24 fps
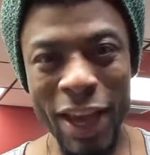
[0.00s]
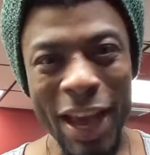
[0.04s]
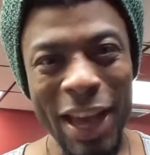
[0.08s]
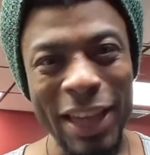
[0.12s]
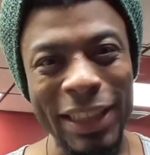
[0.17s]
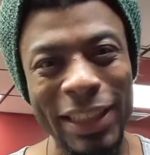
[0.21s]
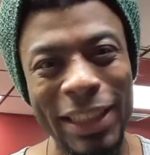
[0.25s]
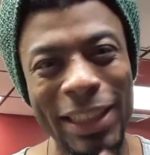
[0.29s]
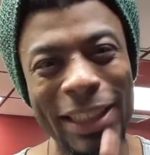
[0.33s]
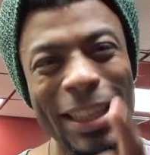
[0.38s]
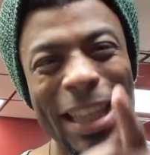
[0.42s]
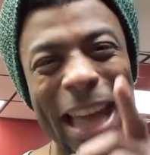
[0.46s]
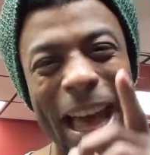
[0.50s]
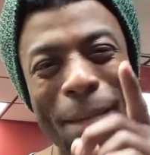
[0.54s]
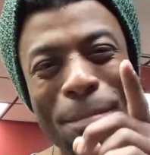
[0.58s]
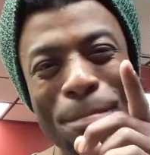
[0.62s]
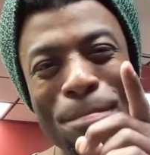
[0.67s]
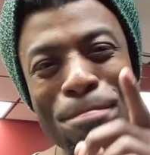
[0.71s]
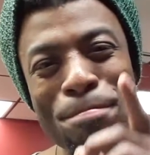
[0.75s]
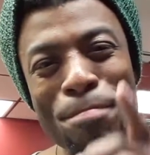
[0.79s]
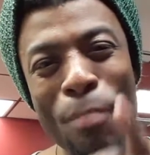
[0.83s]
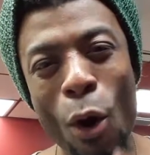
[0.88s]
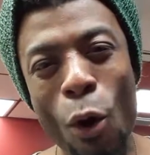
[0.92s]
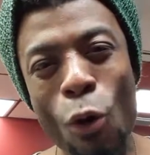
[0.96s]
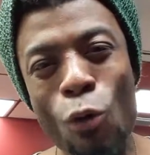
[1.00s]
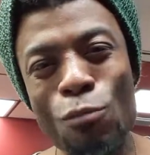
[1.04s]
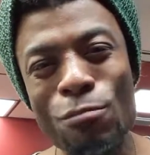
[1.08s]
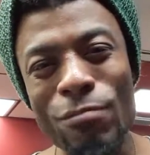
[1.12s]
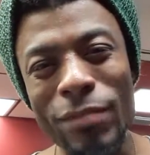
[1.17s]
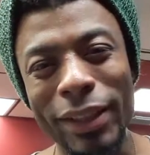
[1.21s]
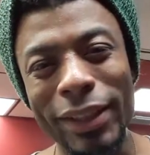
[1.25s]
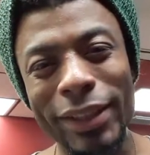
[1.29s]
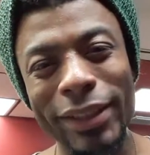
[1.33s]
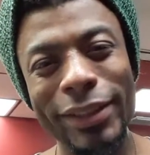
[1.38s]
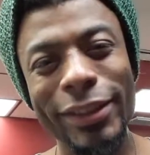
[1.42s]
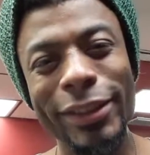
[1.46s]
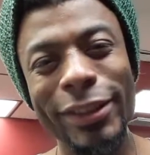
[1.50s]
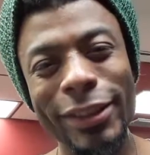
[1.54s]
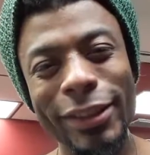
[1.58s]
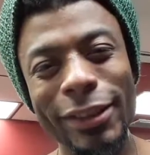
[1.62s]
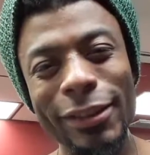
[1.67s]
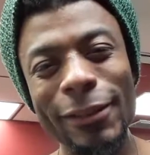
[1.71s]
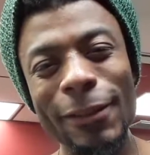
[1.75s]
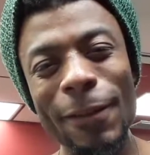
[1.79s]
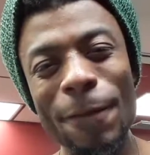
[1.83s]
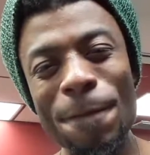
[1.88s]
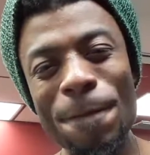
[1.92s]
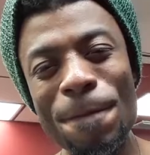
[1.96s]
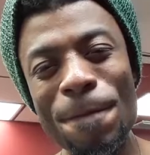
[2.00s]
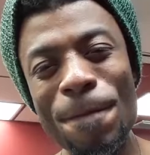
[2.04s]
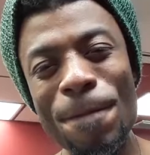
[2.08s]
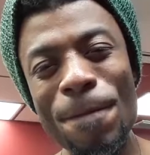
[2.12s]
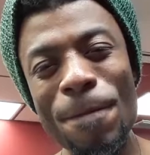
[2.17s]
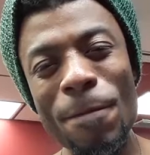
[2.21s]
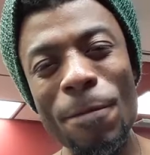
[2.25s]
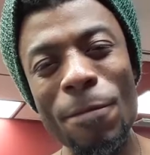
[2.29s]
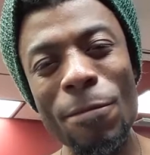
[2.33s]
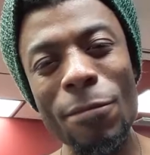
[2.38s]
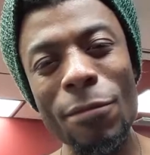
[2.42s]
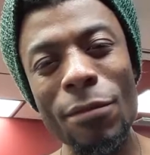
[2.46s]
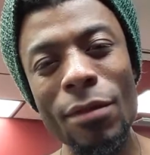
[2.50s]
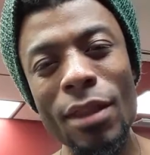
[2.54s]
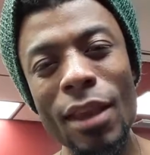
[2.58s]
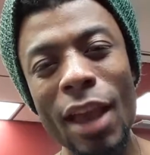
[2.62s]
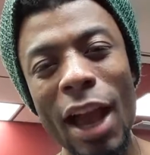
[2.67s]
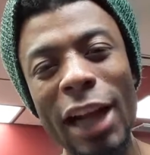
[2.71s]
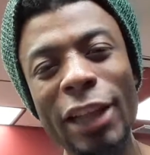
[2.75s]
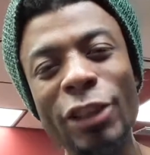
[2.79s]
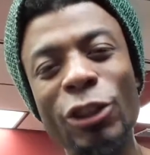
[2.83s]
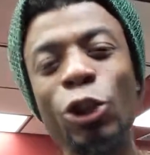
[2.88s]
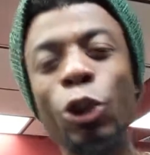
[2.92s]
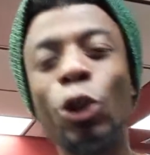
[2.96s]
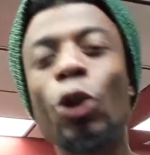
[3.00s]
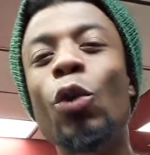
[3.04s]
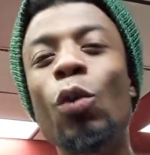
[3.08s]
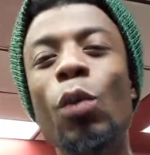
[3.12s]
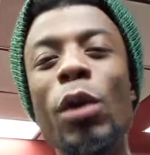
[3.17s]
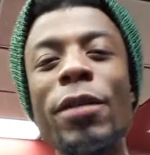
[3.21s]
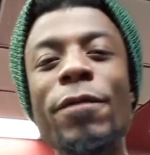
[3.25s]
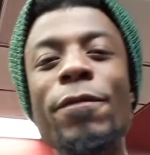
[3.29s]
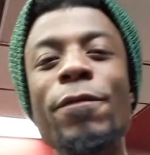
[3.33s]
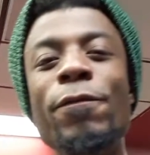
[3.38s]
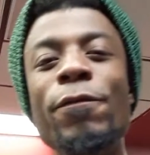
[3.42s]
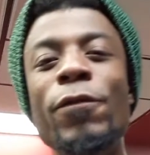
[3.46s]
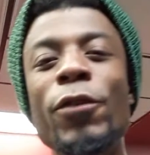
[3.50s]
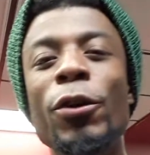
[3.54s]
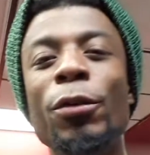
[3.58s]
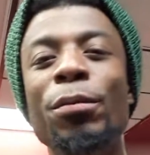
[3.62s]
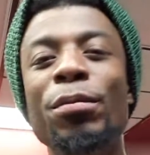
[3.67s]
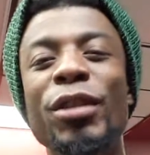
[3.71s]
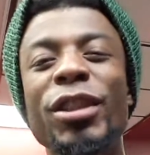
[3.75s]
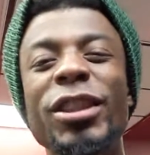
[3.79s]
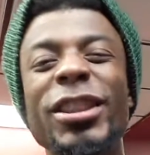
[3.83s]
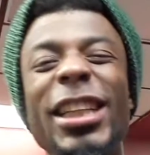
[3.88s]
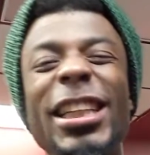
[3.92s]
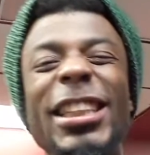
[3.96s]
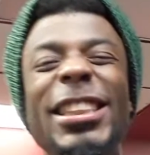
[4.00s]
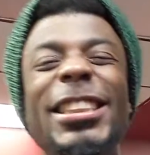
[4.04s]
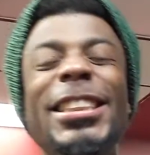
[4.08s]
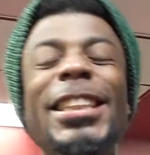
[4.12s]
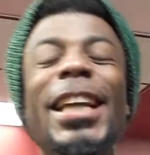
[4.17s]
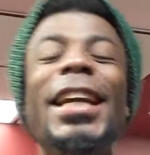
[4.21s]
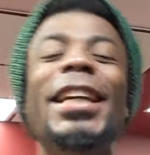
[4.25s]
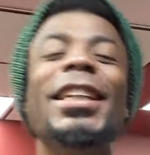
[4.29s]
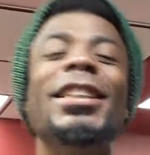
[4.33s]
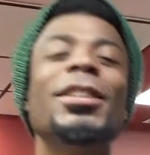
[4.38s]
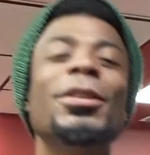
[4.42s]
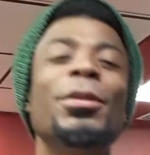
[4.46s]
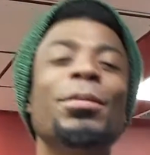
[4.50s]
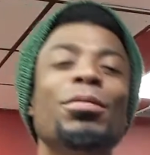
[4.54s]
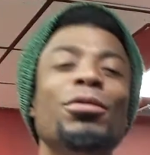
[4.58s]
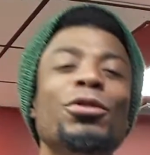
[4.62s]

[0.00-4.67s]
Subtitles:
And in that moment, I took away fear because I changed the